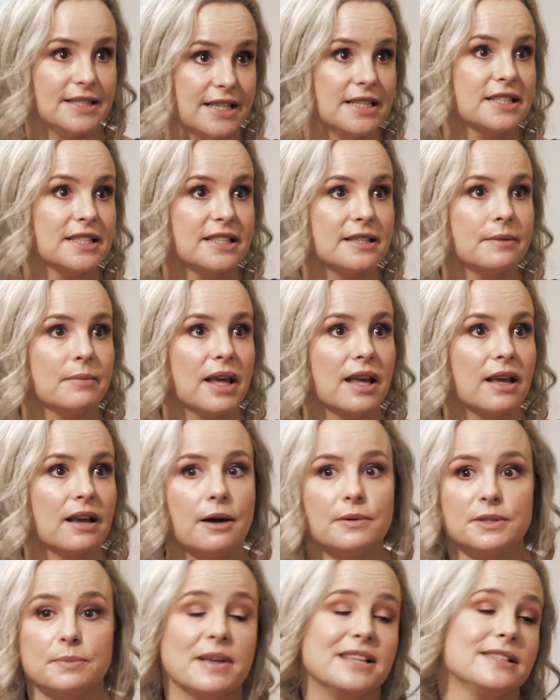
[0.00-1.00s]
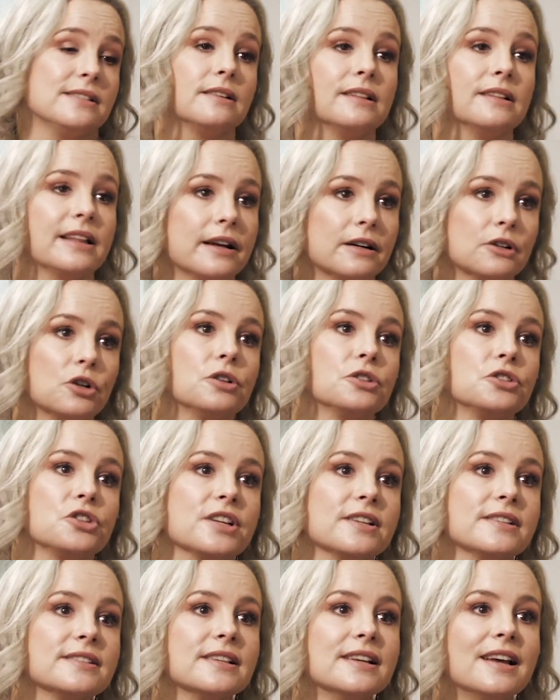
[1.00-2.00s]
did to me. I was basically
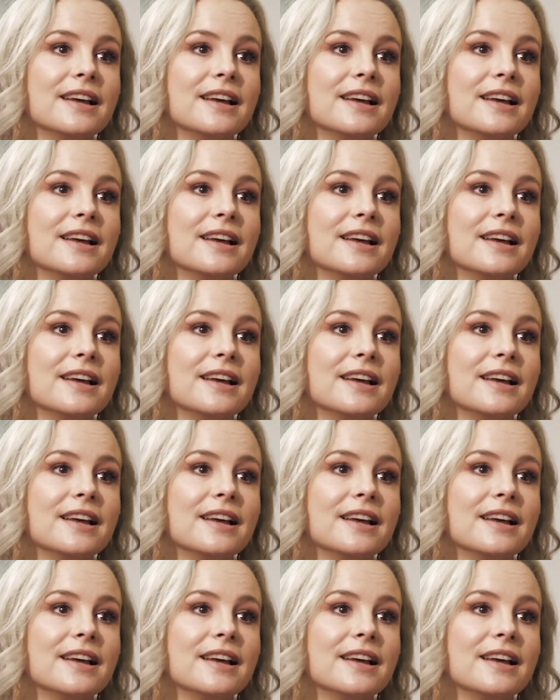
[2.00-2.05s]
unconscious.